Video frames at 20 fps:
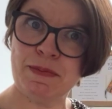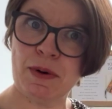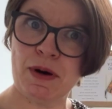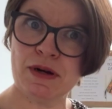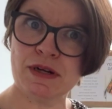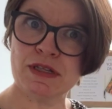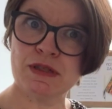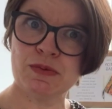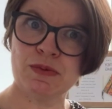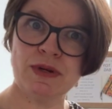
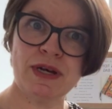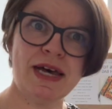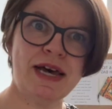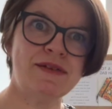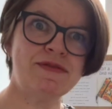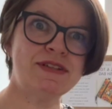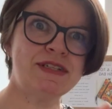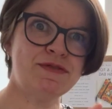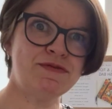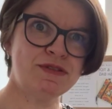box will
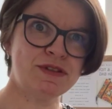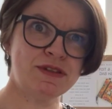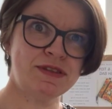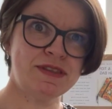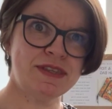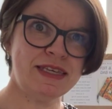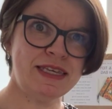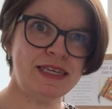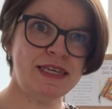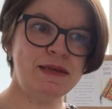have a different
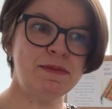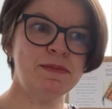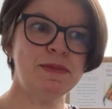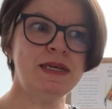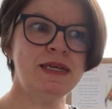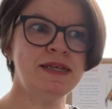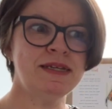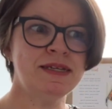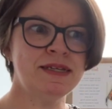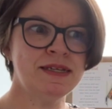
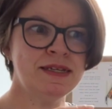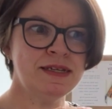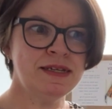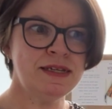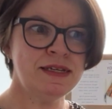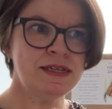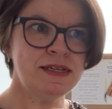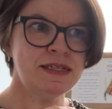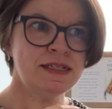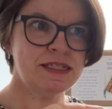theme,
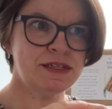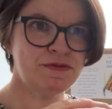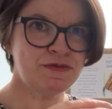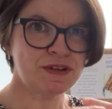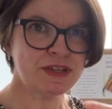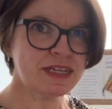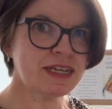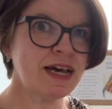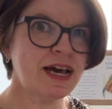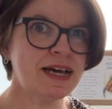
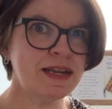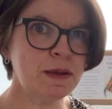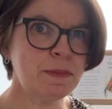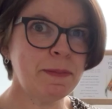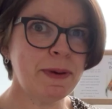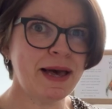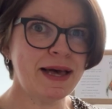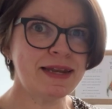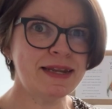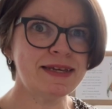different
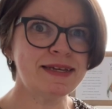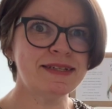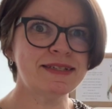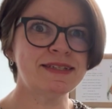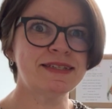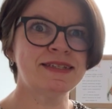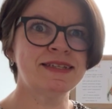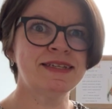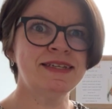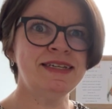color
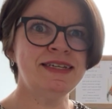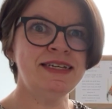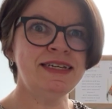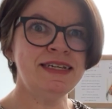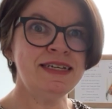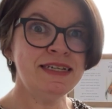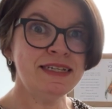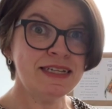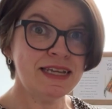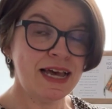palette,
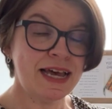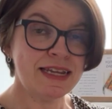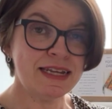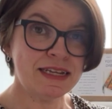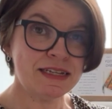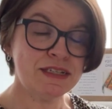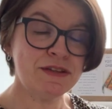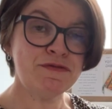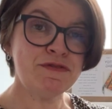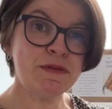
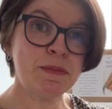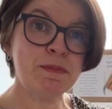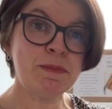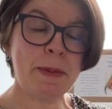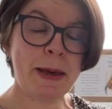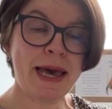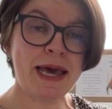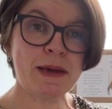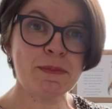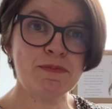and a
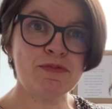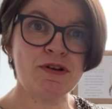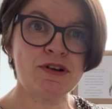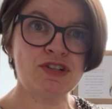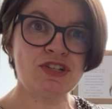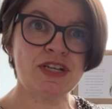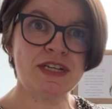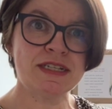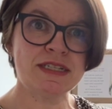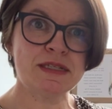different bag
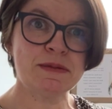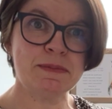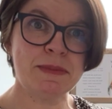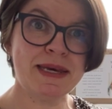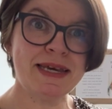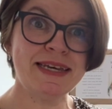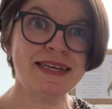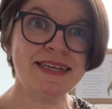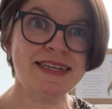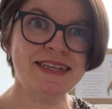project to
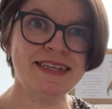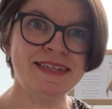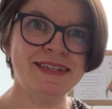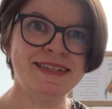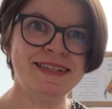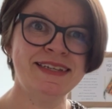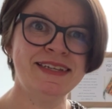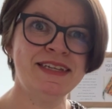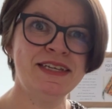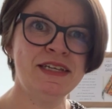make.
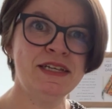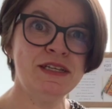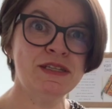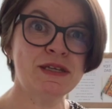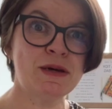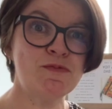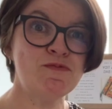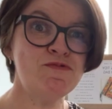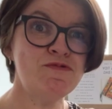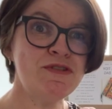
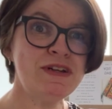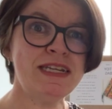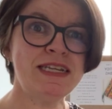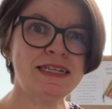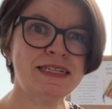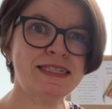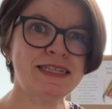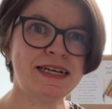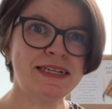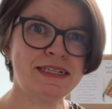So I'm really
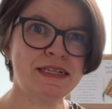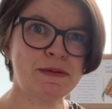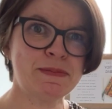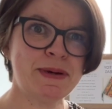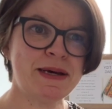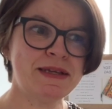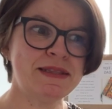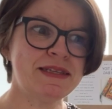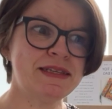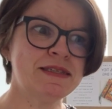excited
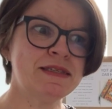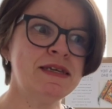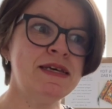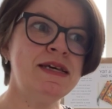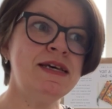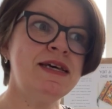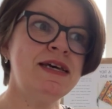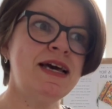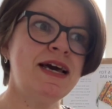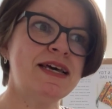about this,
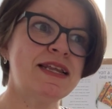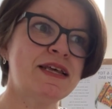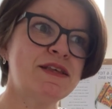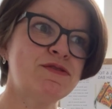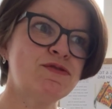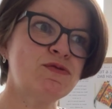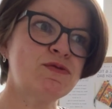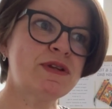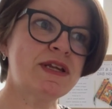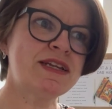and I
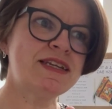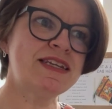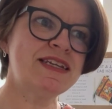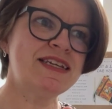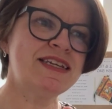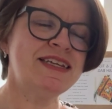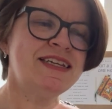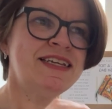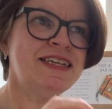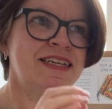thought I'd
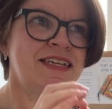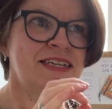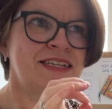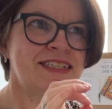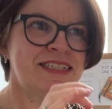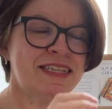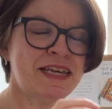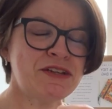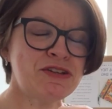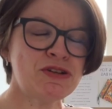
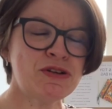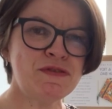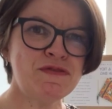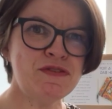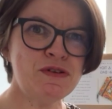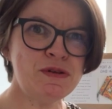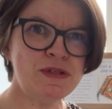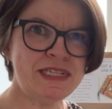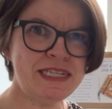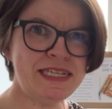touch on a
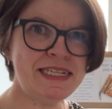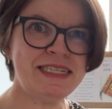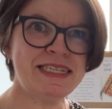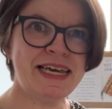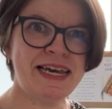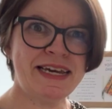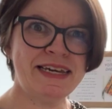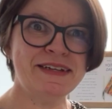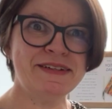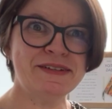few
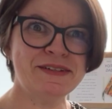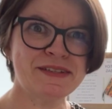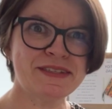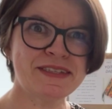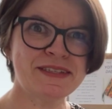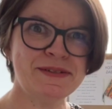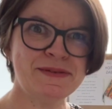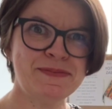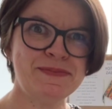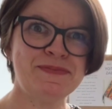
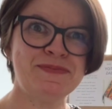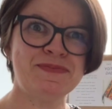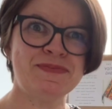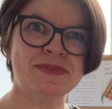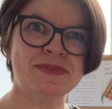details,